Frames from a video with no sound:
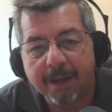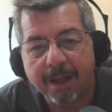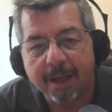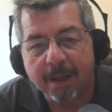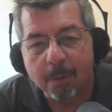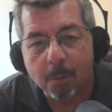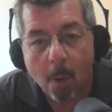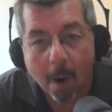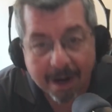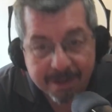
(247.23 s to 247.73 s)
In
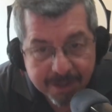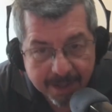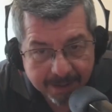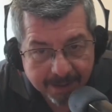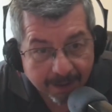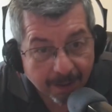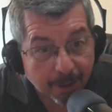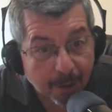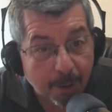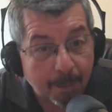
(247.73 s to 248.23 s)
Washington,
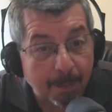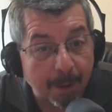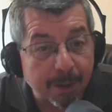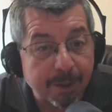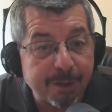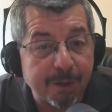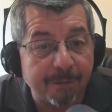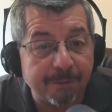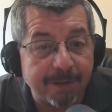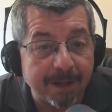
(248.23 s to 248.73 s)
a
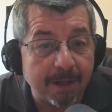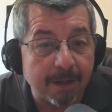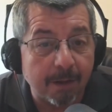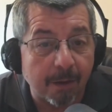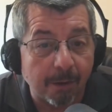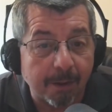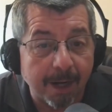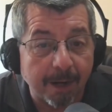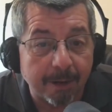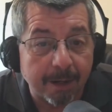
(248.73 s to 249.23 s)
commercial vehicle
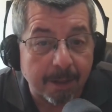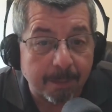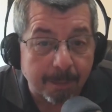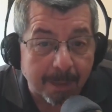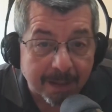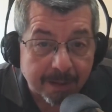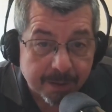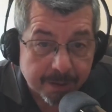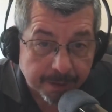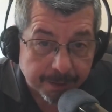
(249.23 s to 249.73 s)
carrying
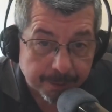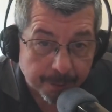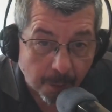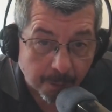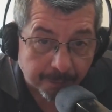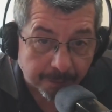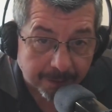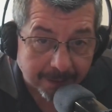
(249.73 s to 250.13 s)
bees turned over,